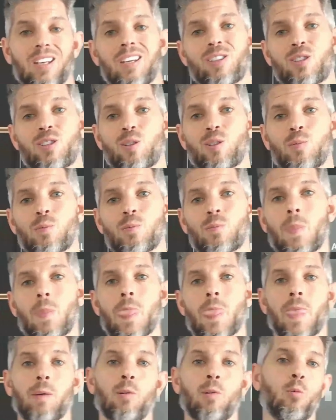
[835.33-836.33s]
So
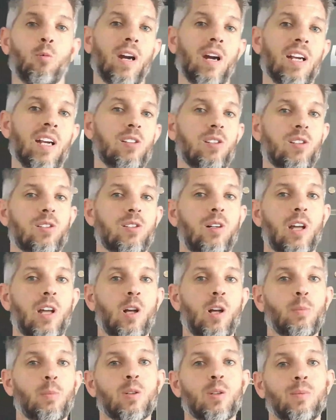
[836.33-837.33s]
why does this all
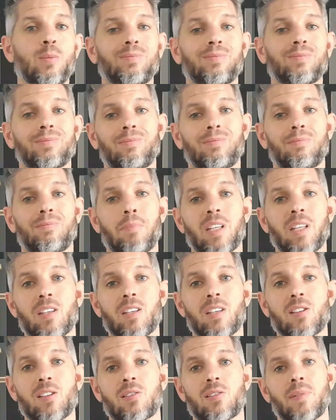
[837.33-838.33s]
help you?
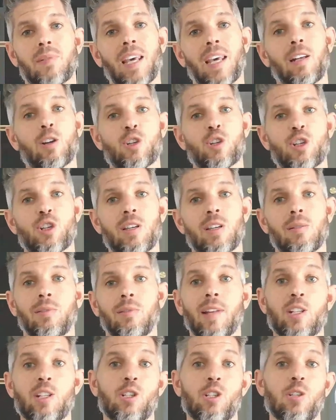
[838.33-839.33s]
Because energy
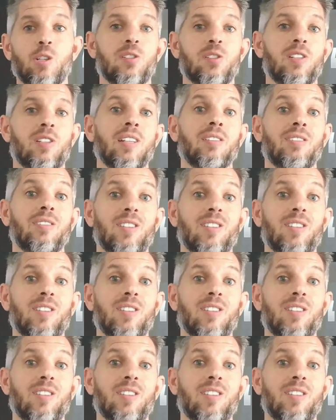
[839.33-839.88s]
lets you stay